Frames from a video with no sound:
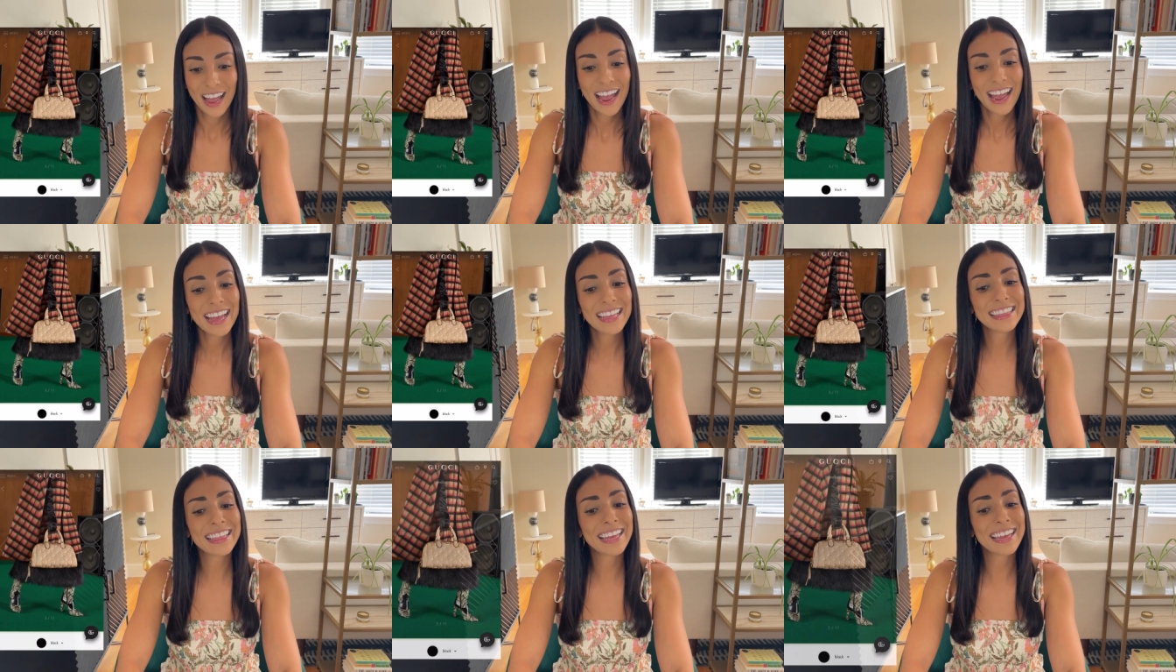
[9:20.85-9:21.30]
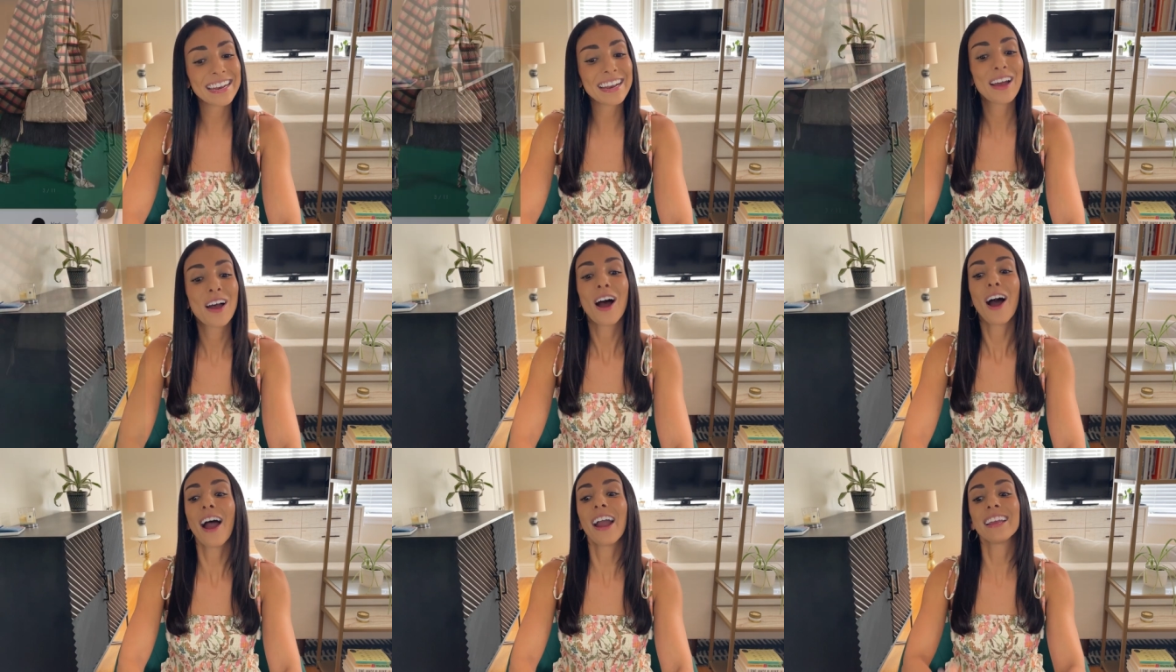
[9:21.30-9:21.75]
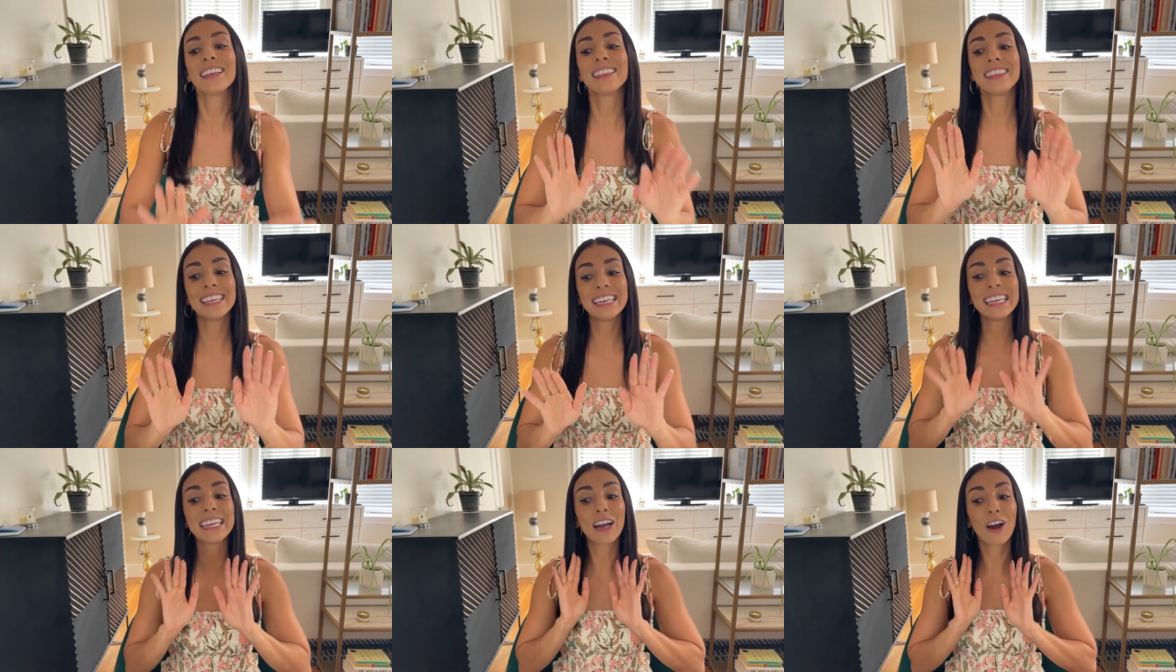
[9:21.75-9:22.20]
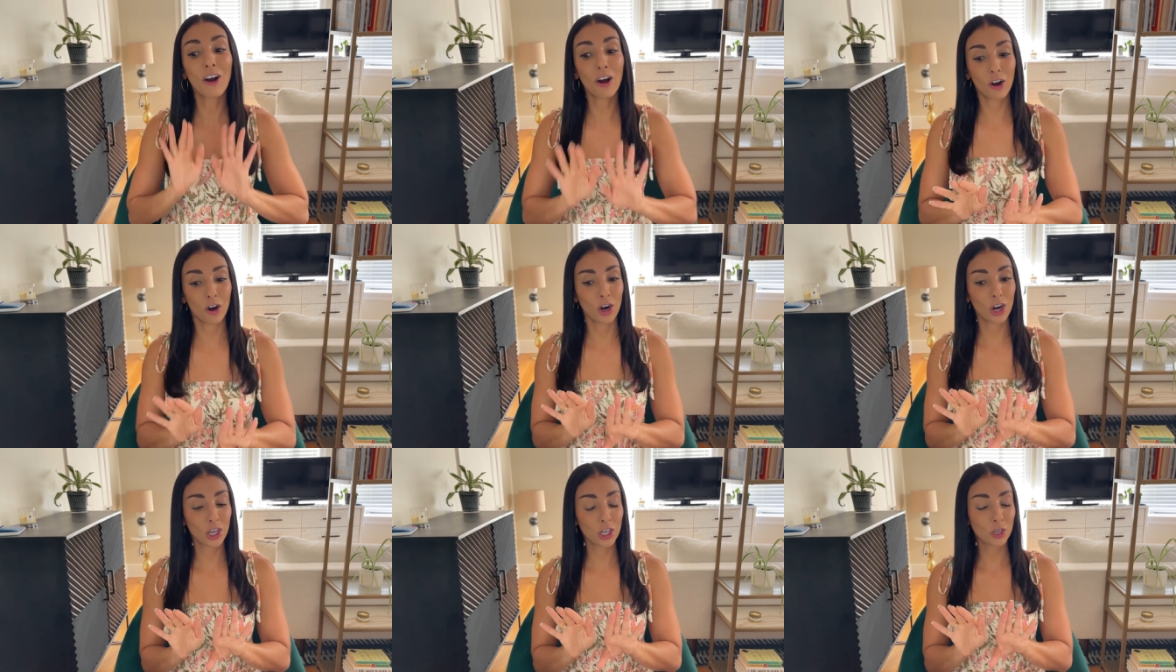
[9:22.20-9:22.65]
And then I think
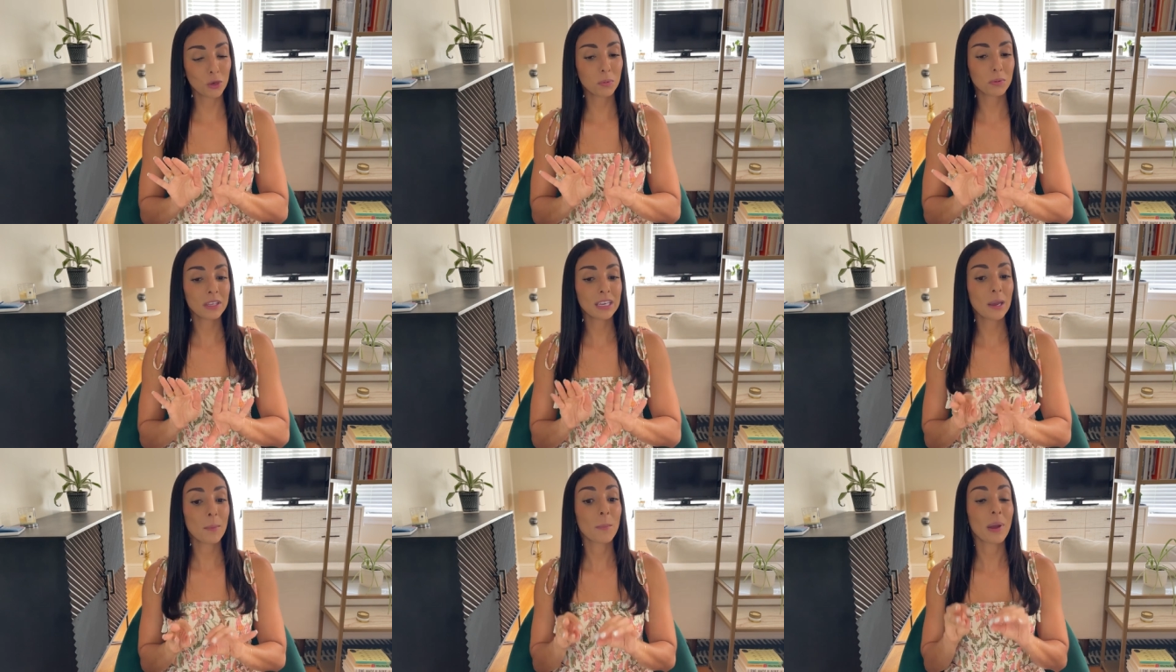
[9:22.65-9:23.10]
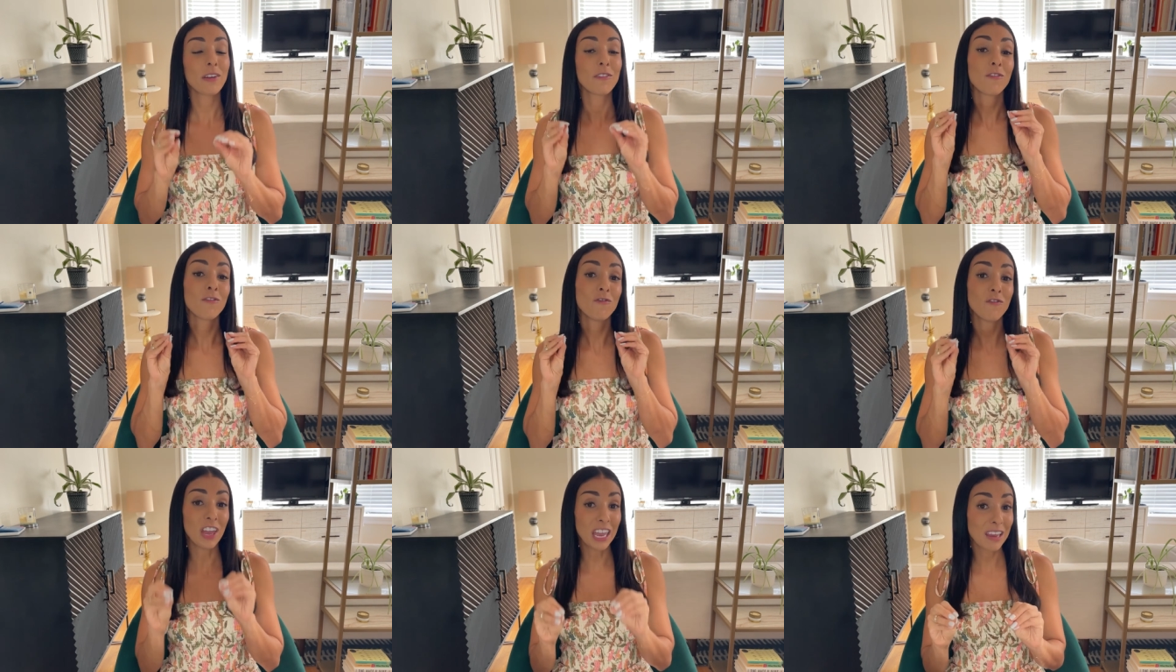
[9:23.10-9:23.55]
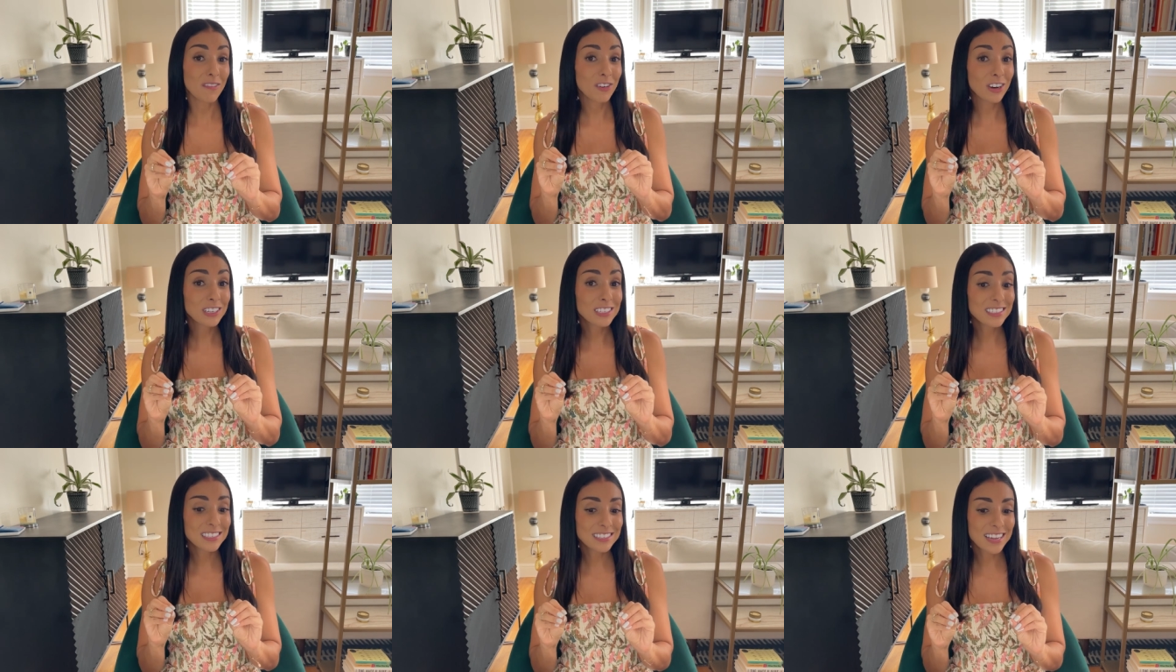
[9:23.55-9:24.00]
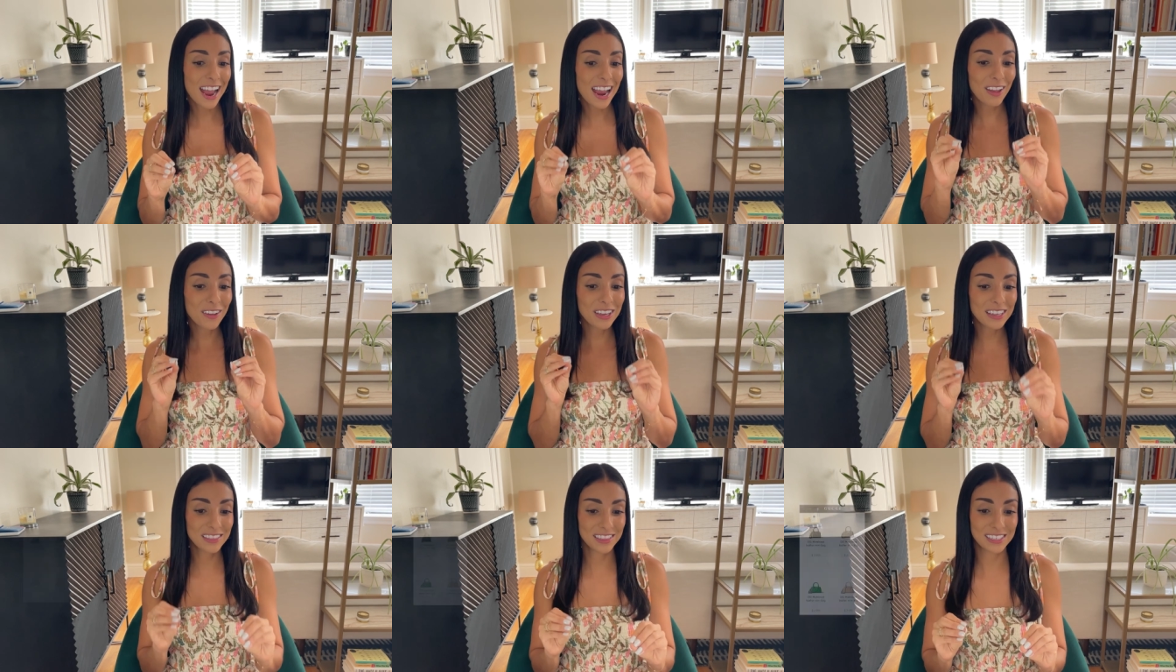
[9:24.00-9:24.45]
arguably my favorite
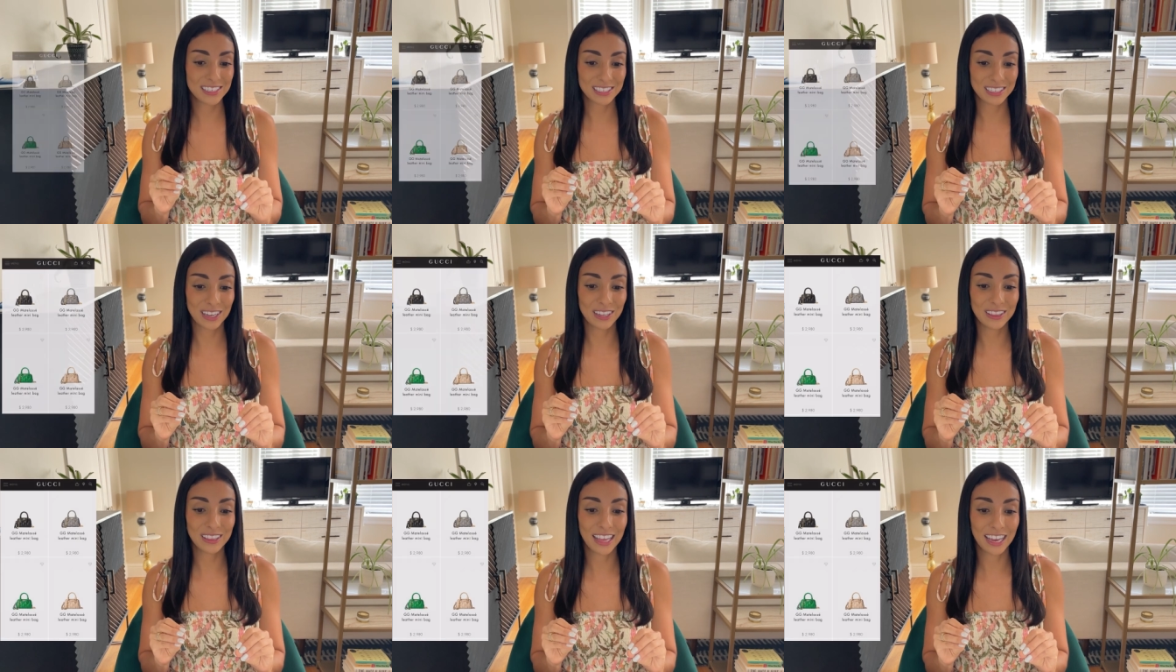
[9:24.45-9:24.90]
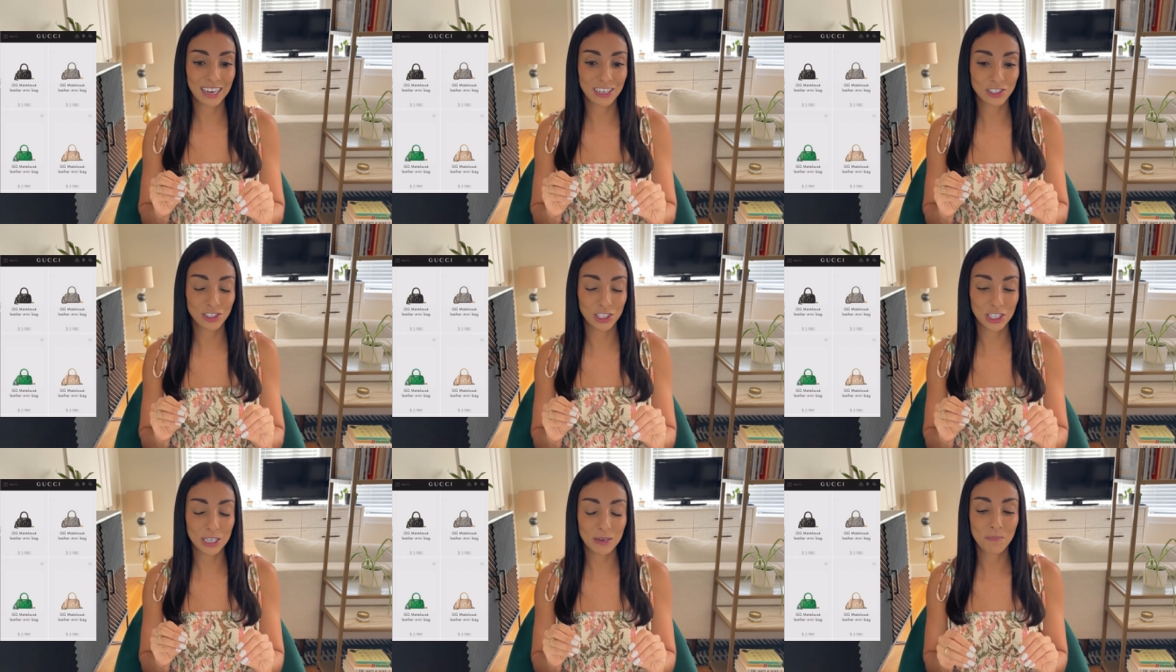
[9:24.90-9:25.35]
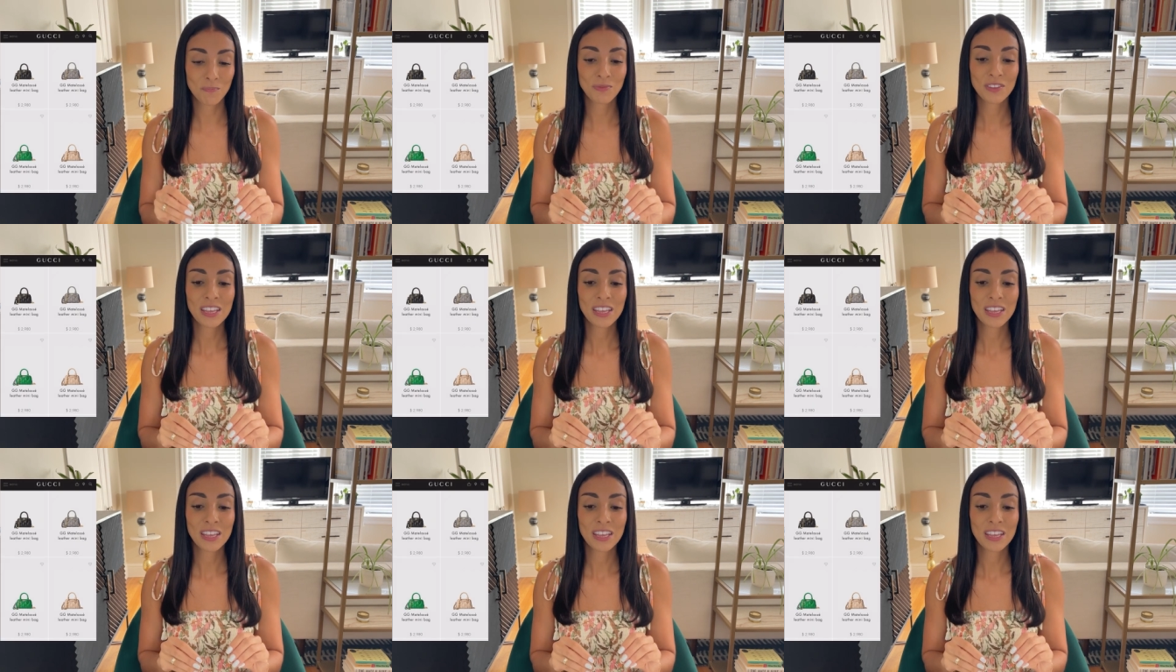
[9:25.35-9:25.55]
style in this collection